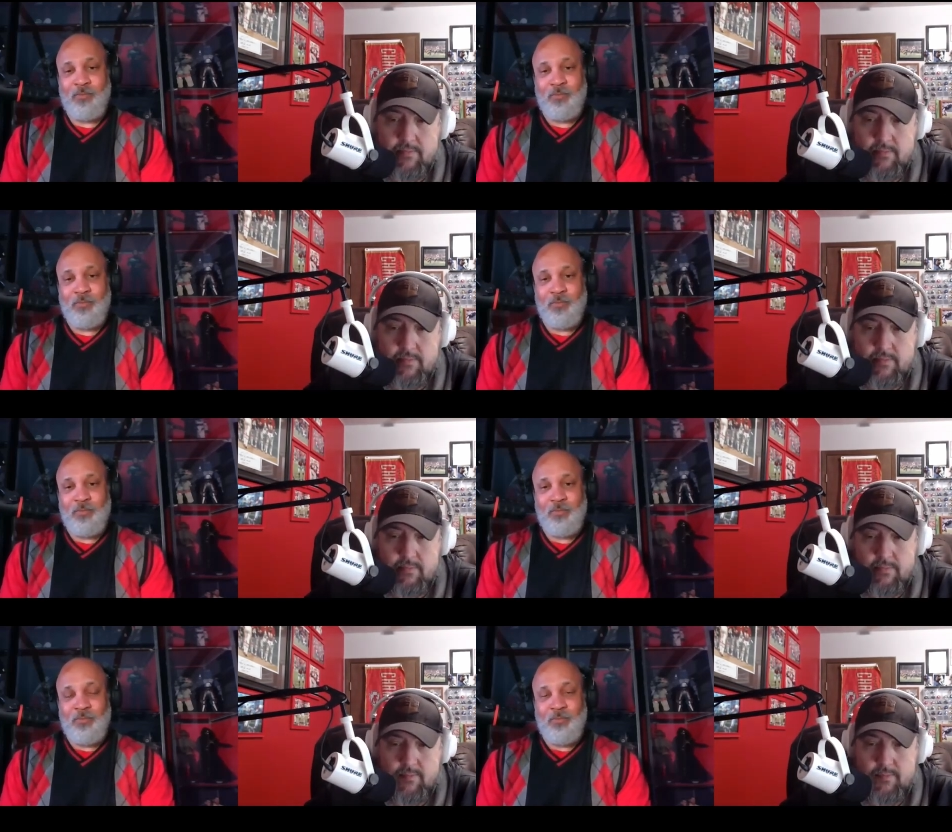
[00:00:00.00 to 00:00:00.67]

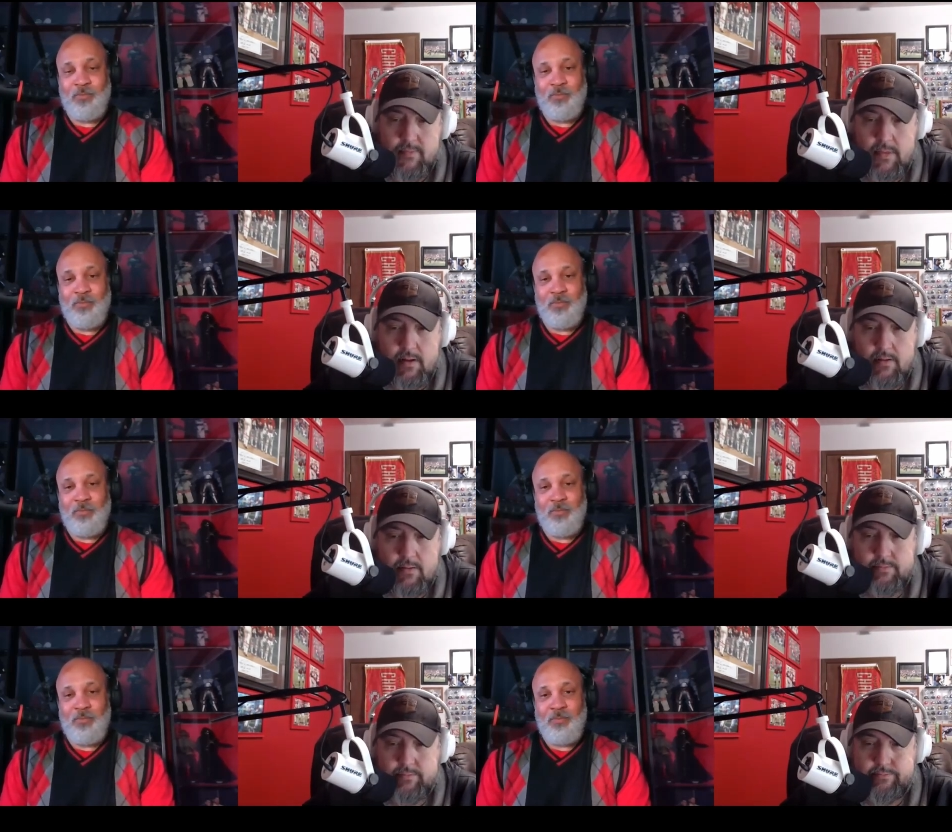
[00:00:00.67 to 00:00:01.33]

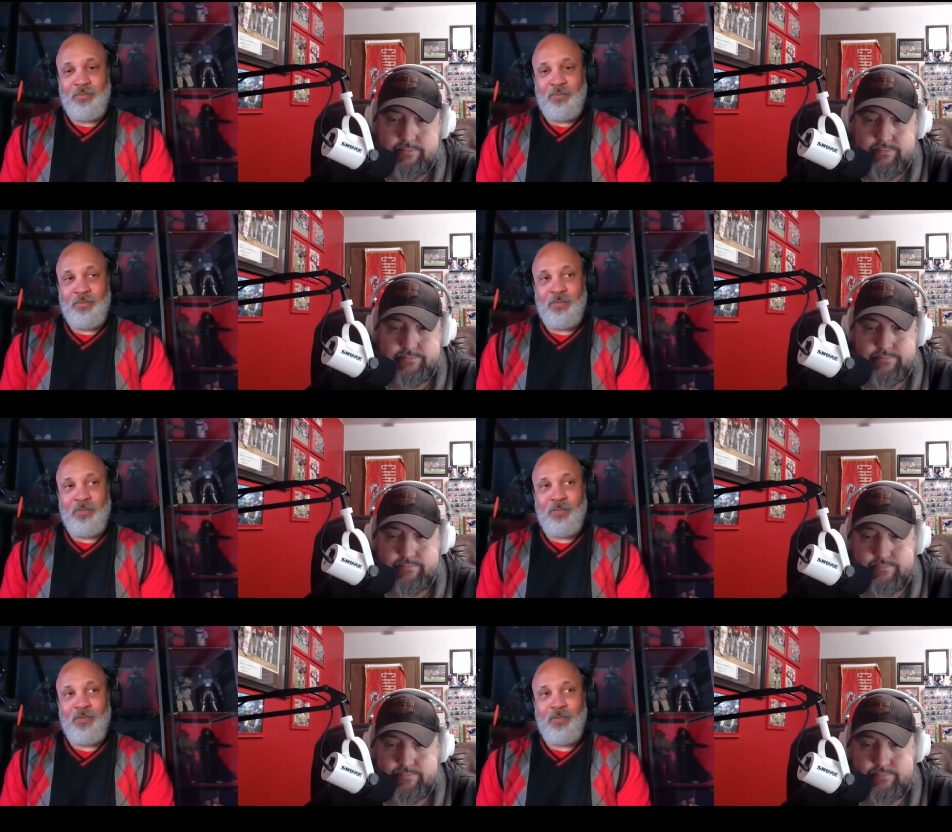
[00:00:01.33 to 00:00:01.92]
(no one is talking)